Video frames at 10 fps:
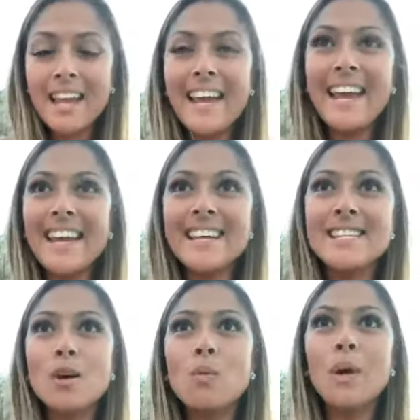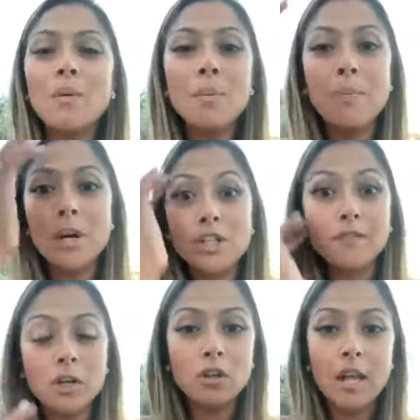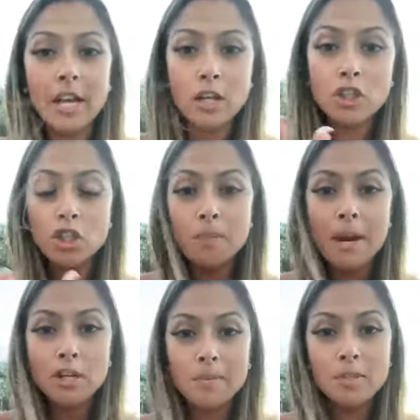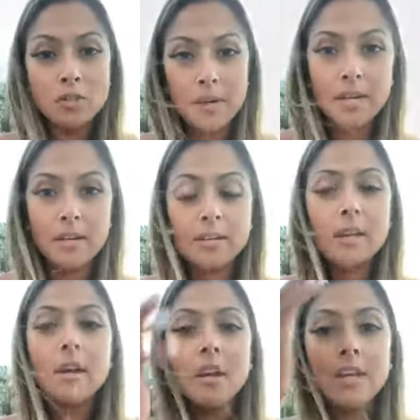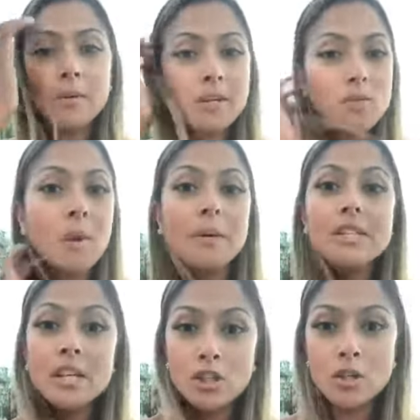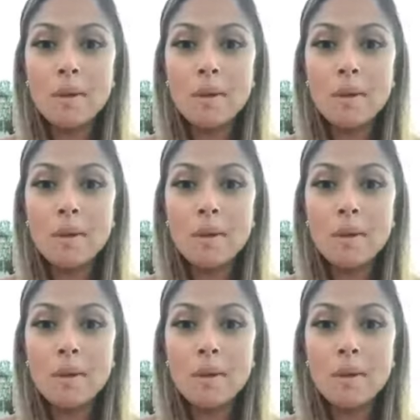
is we were booked for like a two bedroom suite. And the reason why we did a two